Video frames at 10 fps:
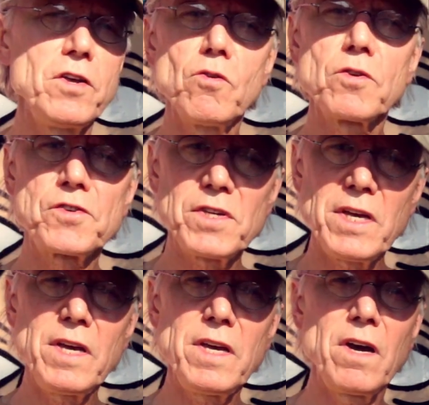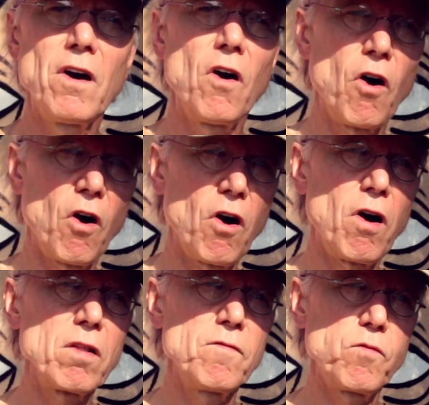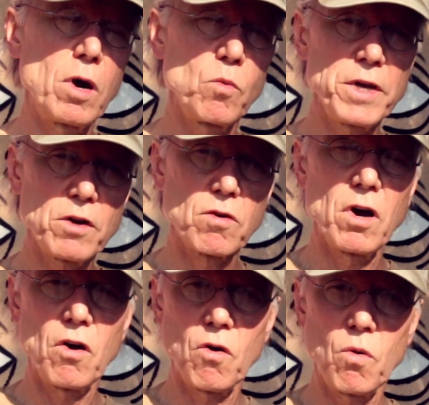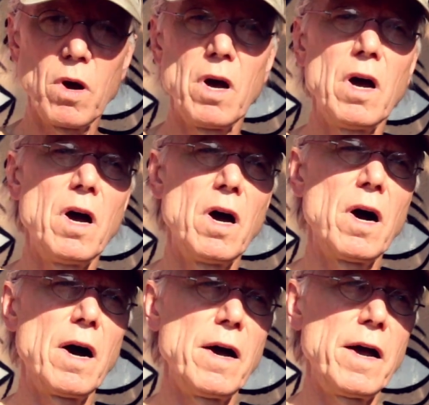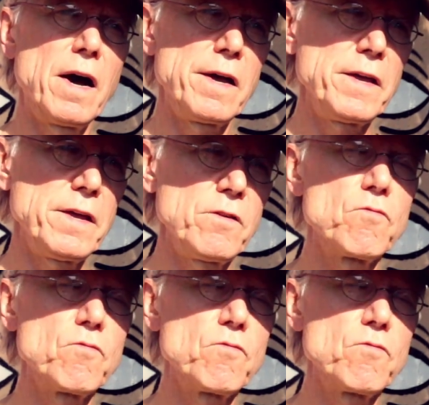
you'll see all of what we grow in